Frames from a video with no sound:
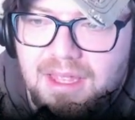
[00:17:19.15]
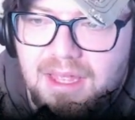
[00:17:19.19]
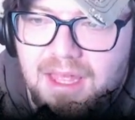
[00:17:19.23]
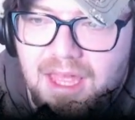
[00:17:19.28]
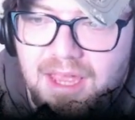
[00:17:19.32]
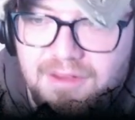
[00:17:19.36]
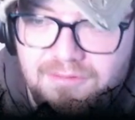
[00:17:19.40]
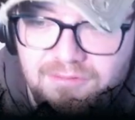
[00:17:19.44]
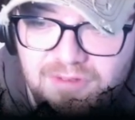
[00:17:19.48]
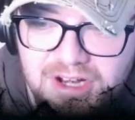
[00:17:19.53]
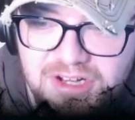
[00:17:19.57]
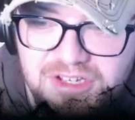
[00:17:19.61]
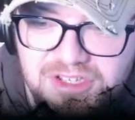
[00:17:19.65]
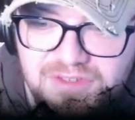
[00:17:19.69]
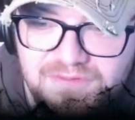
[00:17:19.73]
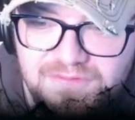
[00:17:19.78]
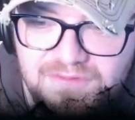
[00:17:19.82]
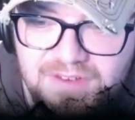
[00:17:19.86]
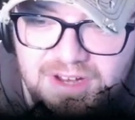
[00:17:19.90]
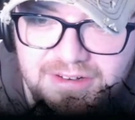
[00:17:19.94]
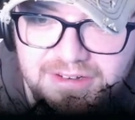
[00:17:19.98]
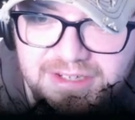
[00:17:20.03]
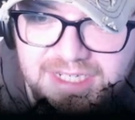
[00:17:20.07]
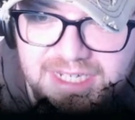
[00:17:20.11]
I've read
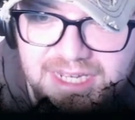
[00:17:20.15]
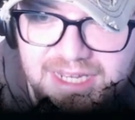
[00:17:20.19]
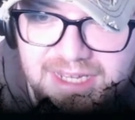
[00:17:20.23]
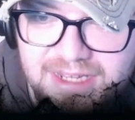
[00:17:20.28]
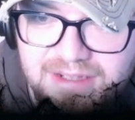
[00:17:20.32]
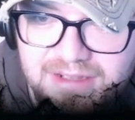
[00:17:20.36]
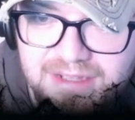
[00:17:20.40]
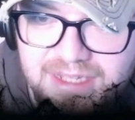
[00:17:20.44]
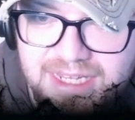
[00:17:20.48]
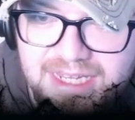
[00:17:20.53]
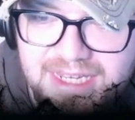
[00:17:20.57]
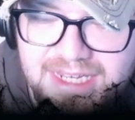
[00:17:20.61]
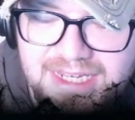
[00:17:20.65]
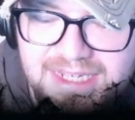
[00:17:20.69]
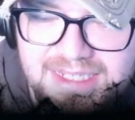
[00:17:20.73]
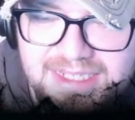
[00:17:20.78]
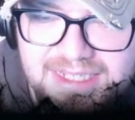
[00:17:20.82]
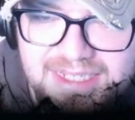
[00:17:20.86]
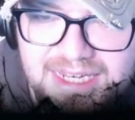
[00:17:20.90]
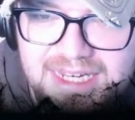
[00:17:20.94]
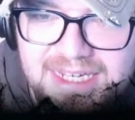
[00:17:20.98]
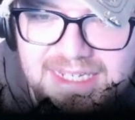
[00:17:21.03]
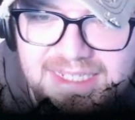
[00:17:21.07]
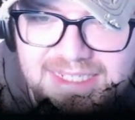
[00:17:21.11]
Fairy Tale.
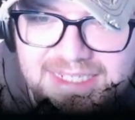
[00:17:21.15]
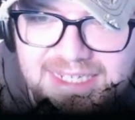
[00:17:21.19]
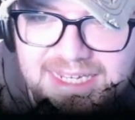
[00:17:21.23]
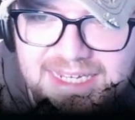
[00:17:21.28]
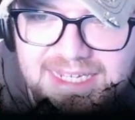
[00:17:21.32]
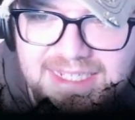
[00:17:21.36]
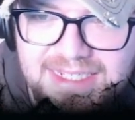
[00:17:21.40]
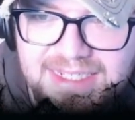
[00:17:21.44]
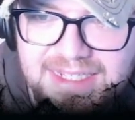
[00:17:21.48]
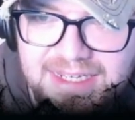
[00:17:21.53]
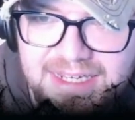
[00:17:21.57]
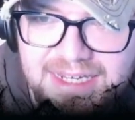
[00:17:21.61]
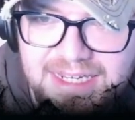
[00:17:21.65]
It's decent.